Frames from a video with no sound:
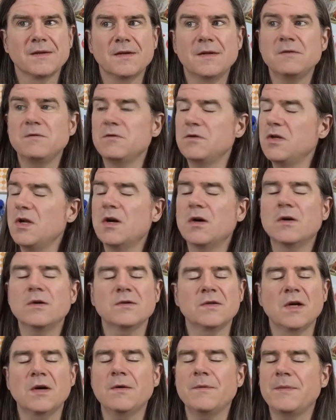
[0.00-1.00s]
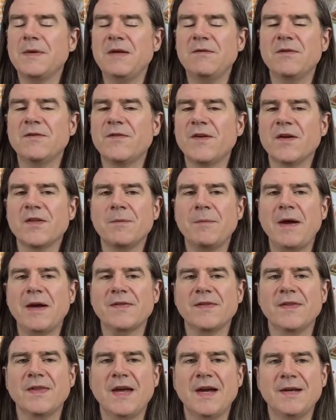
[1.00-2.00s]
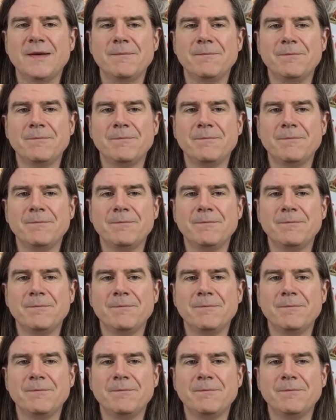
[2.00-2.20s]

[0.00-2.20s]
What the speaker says: No, even farther back than that.